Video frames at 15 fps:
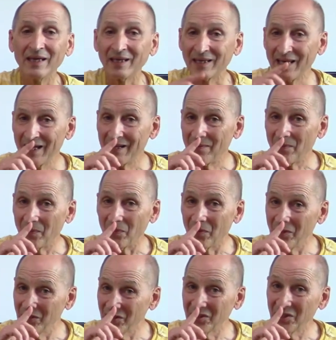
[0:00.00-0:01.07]
again,
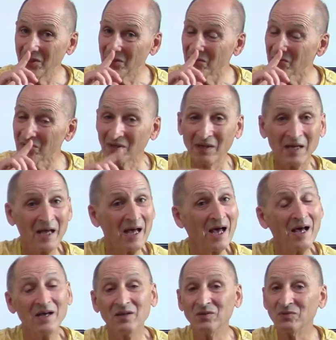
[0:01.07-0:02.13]
this here,
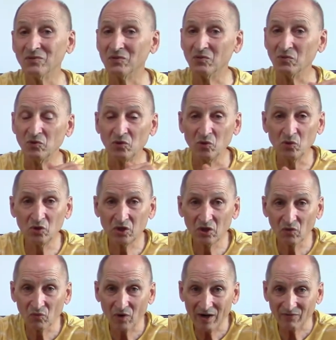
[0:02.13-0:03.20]
you use
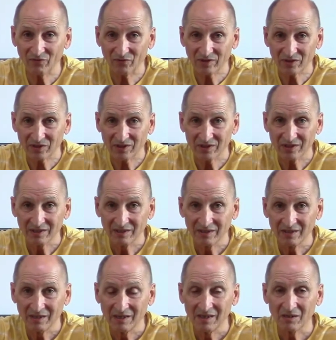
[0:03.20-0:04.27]
your reference
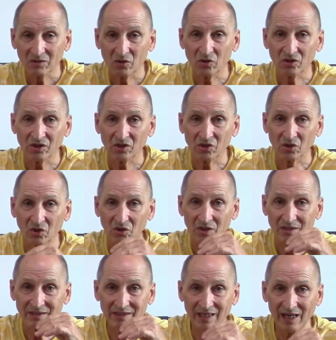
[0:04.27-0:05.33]
because it's going to
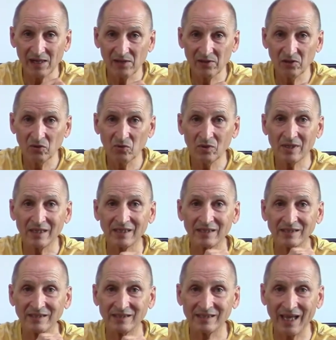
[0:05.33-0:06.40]
tell you
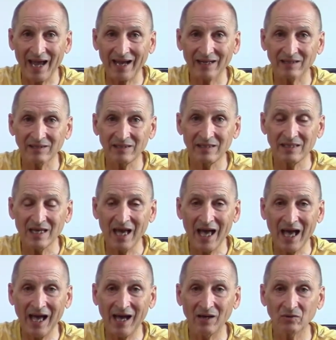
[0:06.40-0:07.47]
exactly
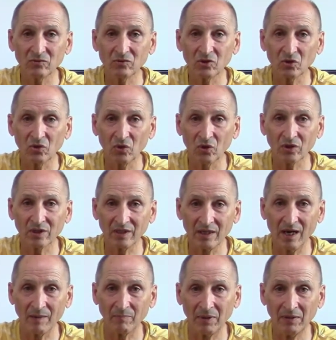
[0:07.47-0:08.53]
how to hook it
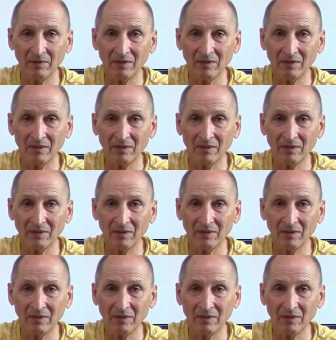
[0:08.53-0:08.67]
up.